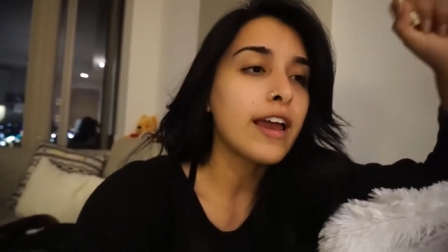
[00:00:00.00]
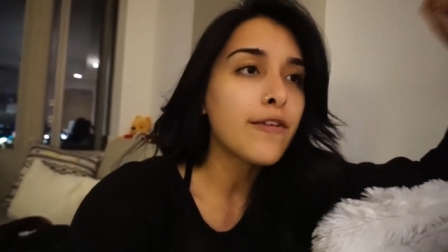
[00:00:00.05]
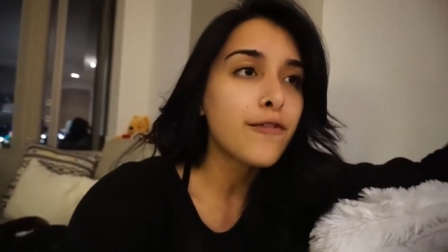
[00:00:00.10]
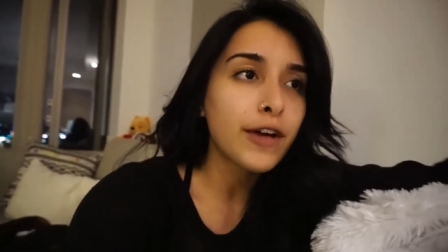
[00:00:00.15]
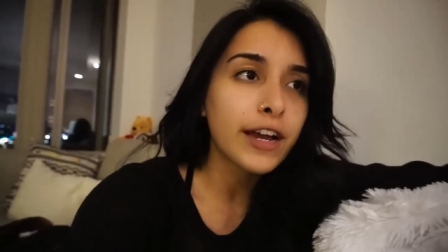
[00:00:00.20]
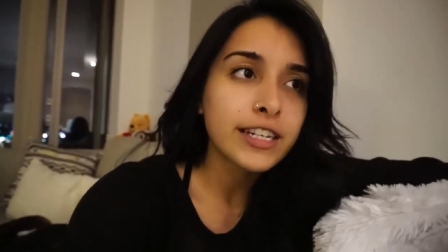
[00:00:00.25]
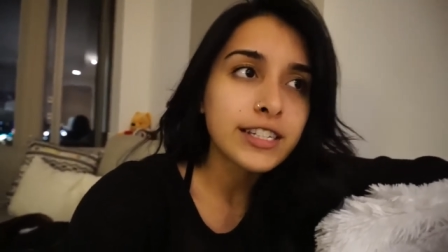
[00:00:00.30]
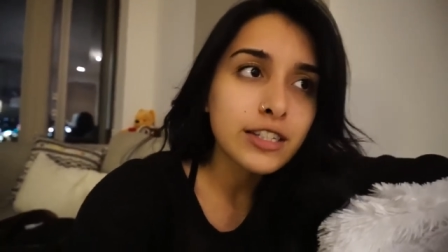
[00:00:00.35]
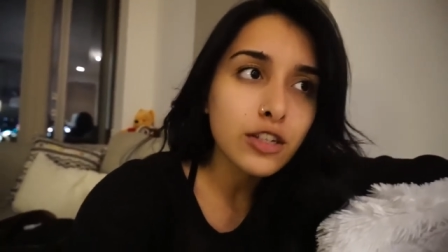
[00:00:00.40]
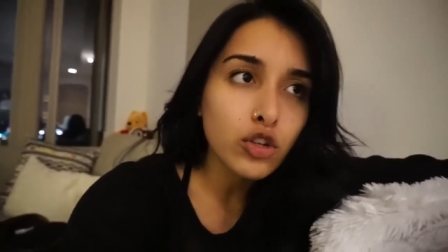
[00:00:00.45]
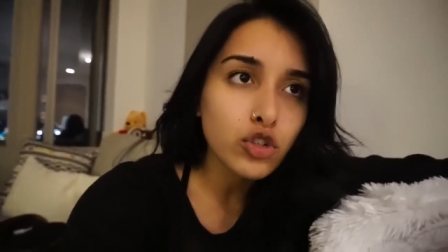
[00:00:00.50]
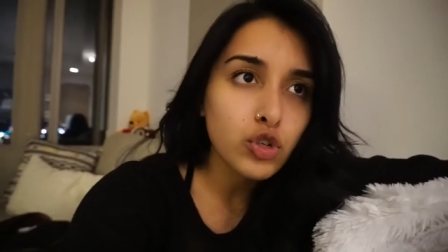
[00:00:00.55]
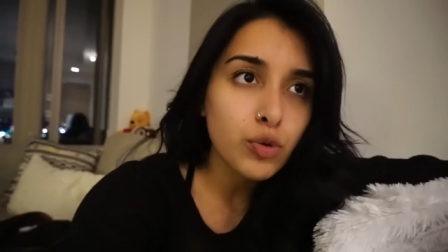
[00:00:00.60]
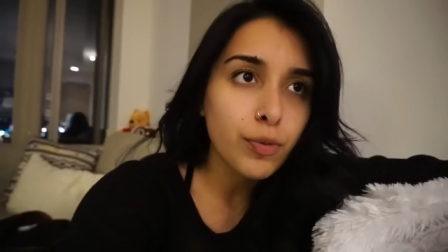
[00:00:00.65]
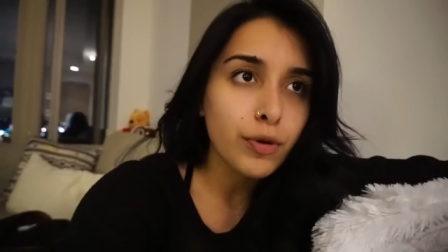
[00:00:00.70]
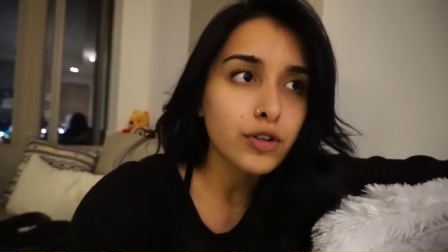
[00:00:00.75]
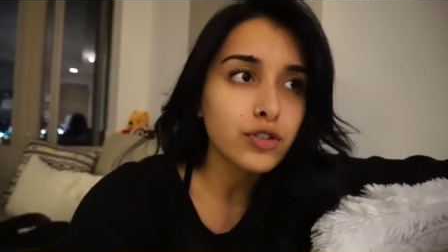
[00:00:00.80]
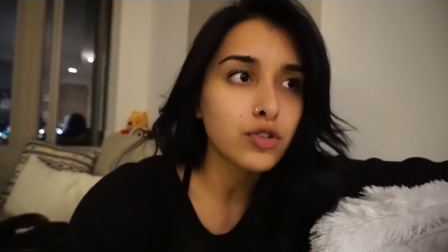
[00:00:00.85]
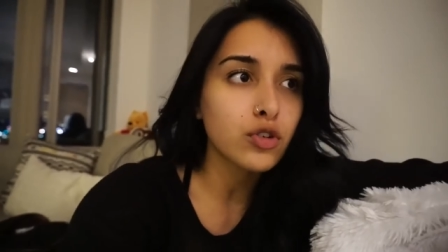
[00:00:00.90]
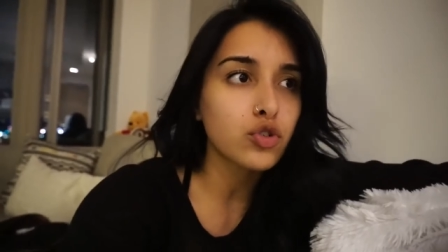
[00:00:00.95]
if I still do
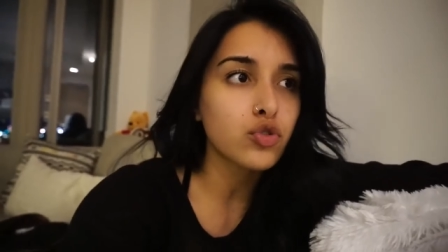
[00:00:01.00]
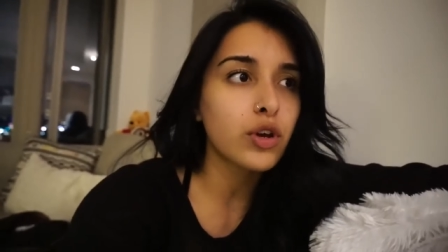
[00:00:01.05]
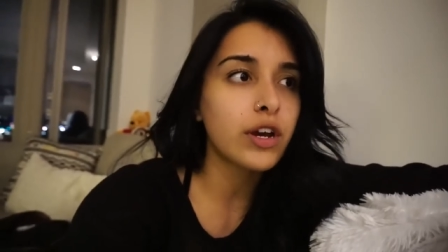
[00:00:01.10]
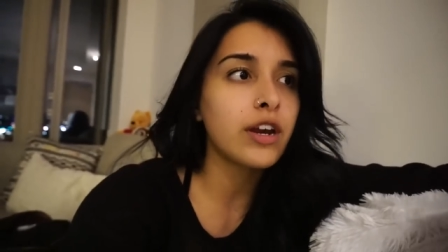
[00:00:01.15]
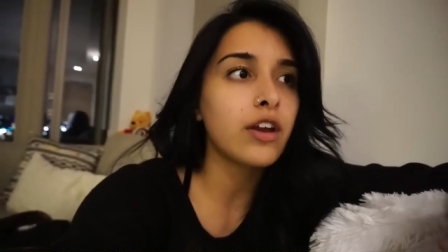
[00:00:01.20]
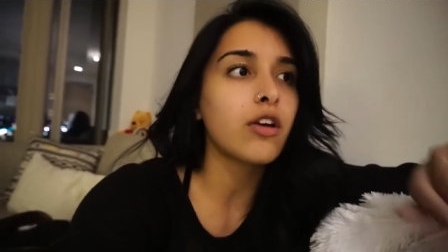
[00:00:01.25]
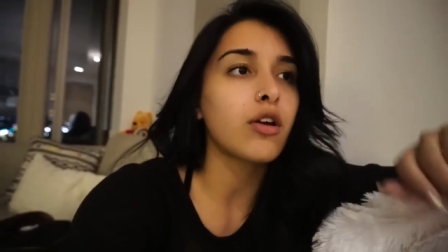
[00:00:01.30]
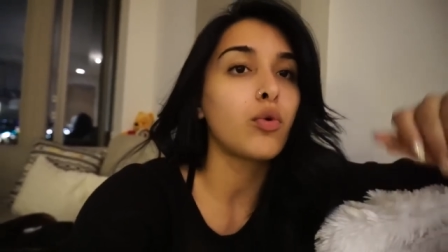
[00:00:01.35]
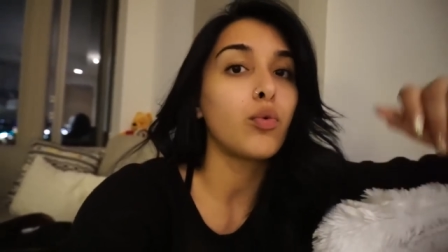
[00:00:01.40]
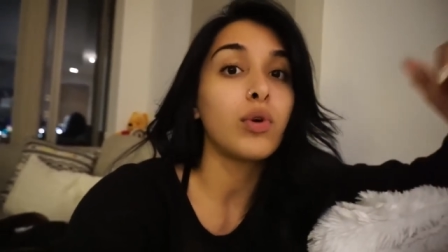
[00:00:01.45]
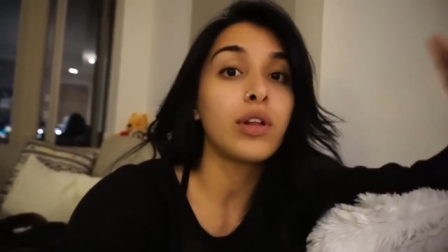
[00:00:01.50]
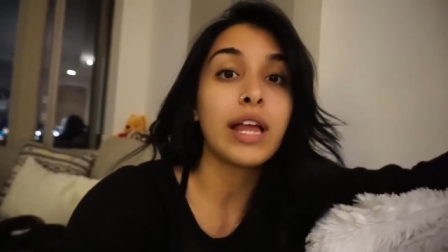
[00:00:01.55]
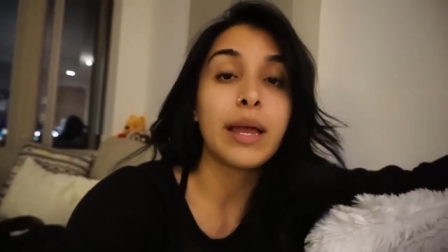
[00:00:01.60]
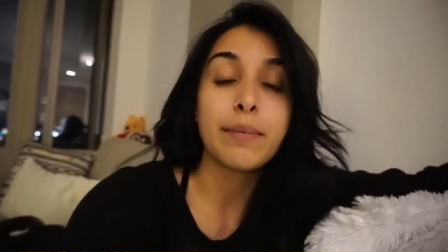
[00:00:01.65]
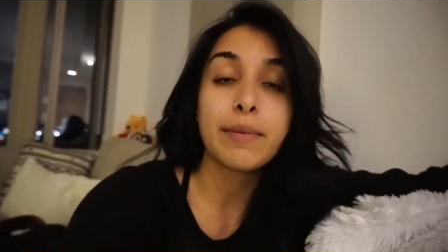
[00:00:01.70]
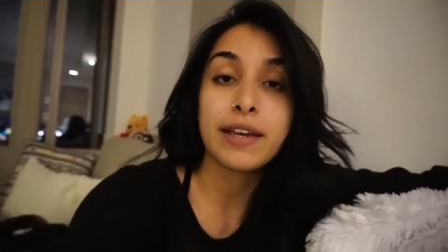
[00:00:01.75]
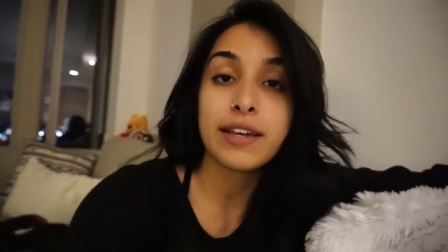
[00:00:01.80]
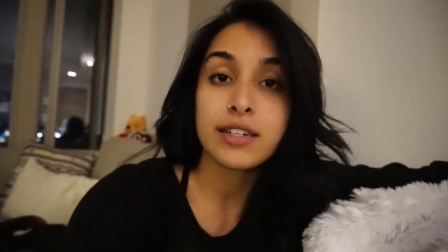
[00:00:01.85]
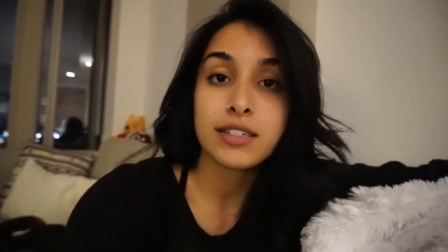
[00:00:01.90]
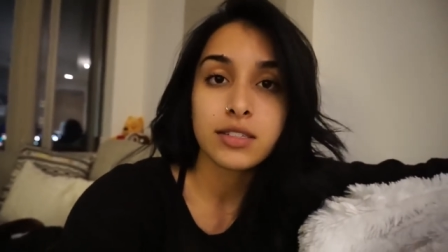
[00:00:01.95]
personal training or will I
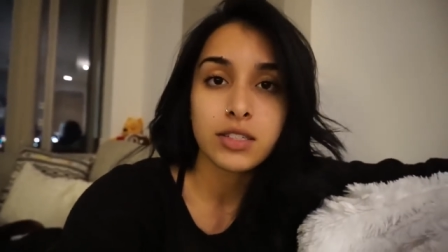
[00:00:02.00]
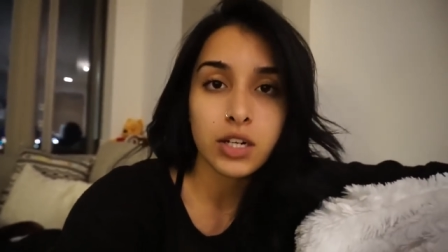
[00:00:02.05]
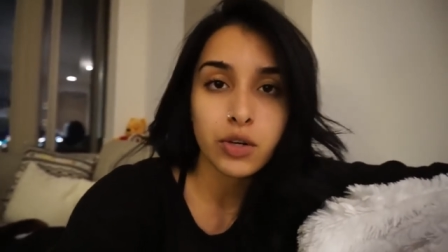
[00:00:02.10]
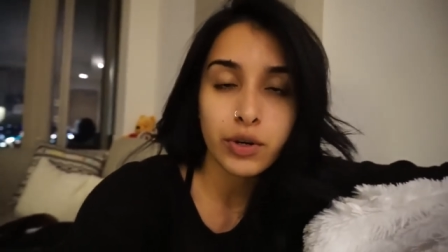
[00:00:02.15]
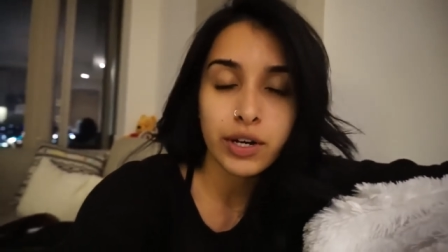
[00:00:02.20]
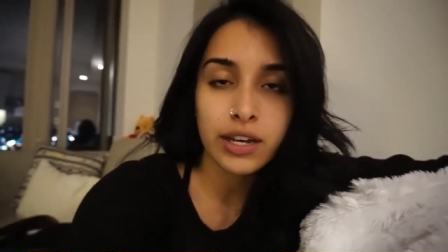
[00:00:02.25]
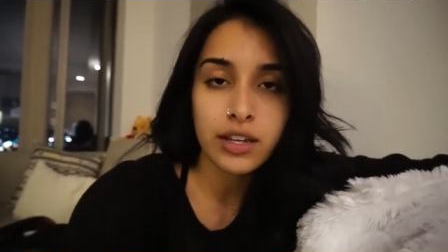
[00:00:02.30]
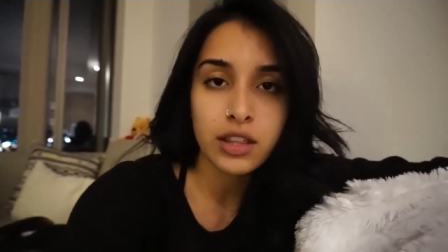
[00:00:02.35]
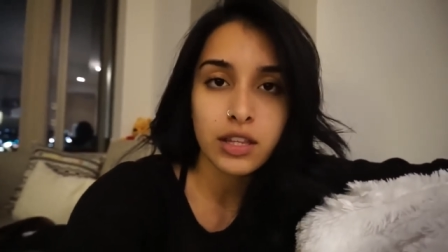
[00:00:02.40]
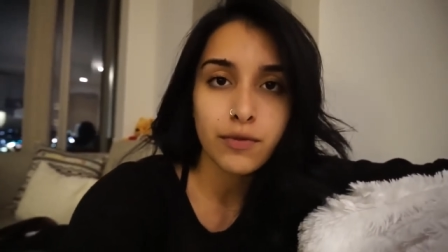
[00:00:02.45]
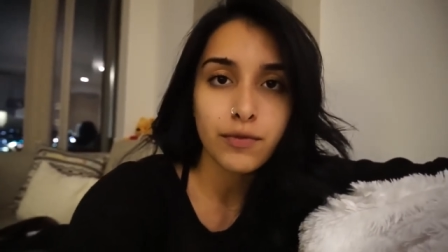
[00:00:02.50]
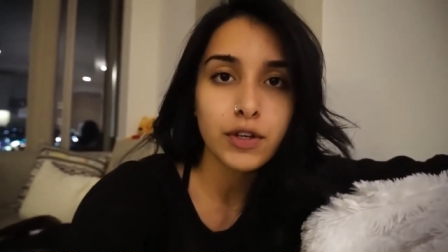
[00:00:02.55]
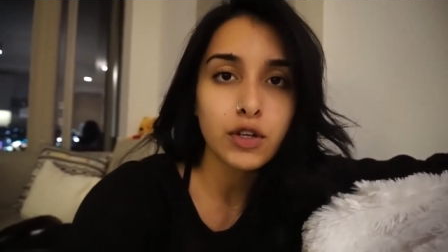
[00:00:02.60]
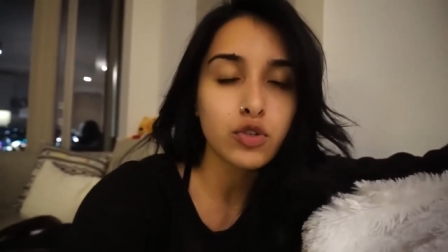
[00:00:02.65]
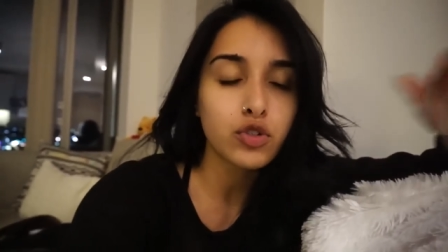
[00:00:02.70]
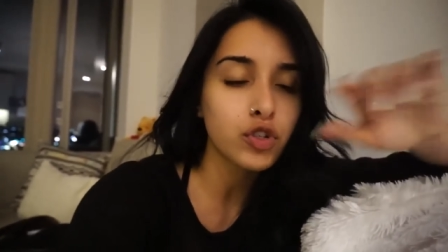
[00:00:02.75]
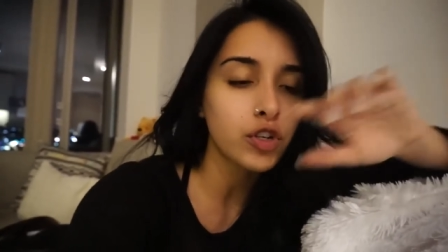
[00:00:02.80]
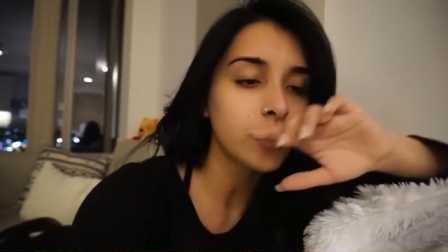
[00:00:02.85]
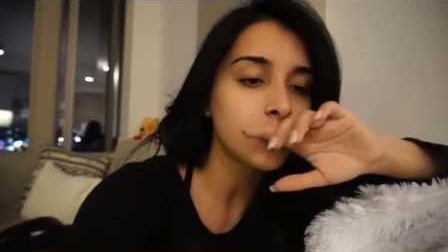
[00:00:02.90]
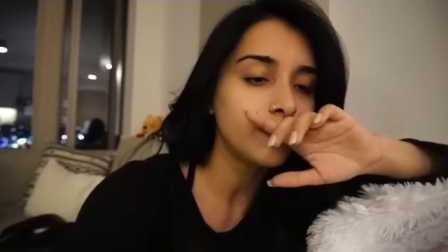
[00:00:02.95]
be considering it in the
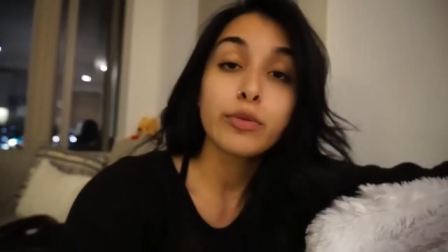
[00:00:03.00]
future.